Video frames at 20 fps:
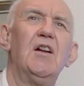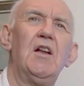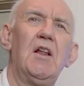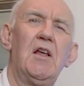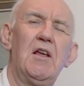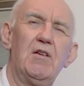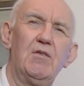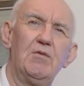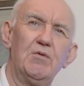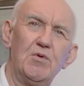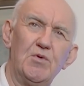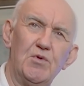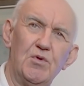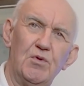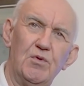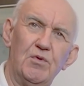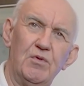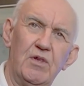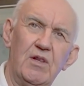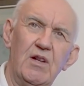lounge
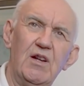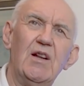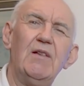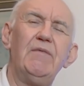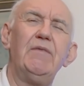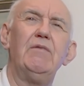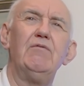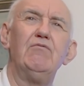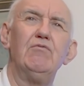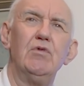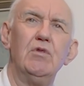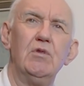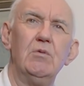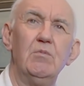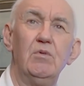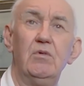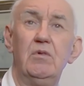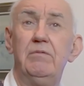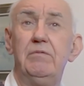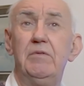or the living
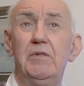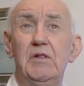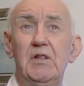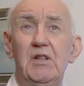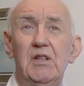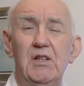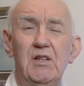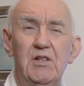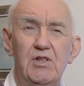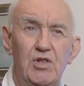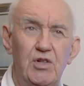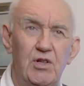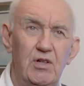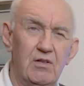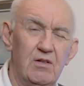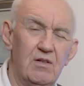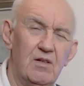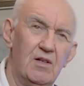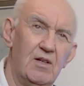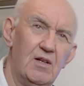room or even the
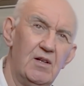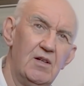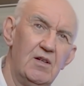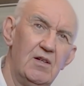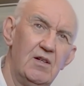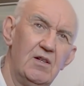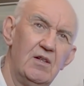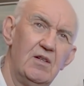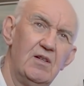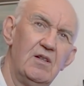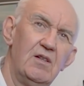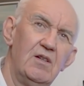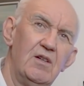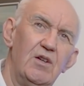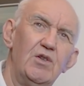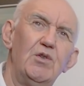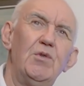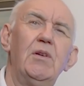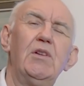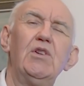kitchen.
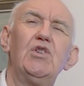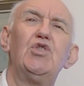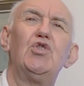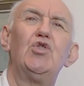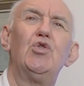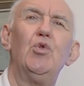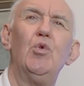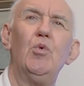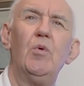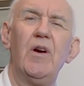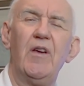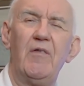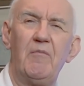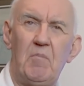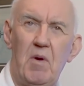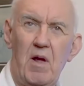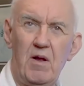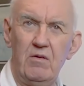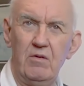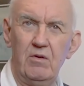You had a shortwave
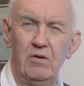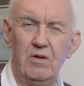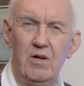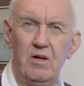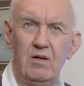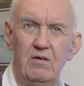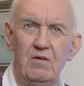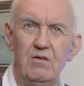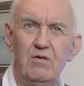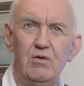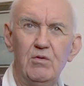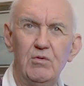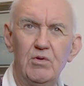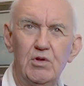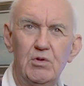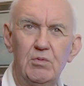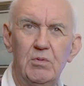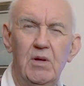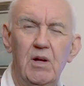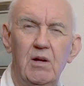band on it and you
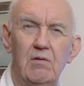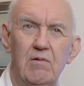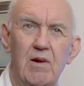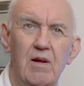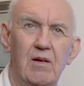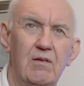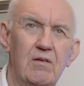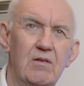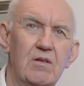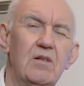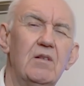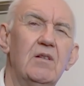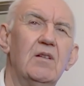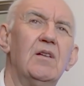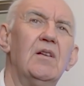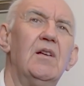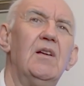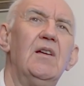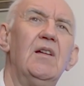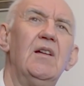could twiddle around and
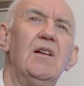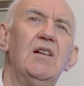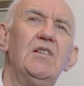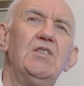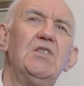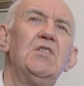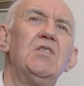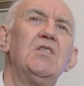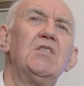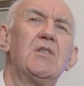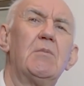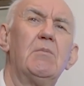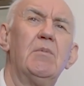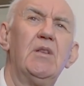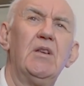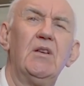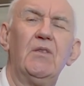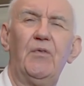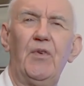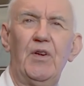listen to some of
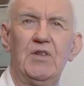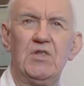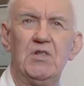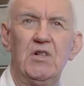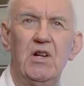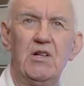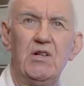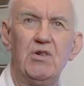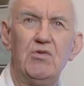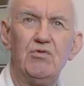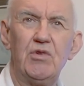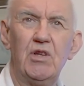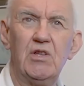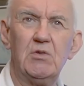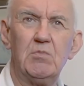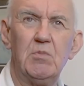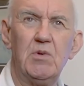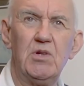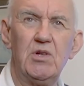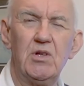these fascinating
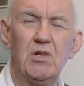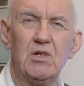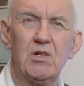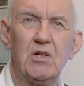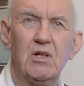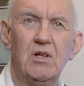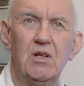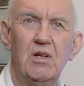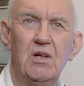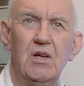transmissions.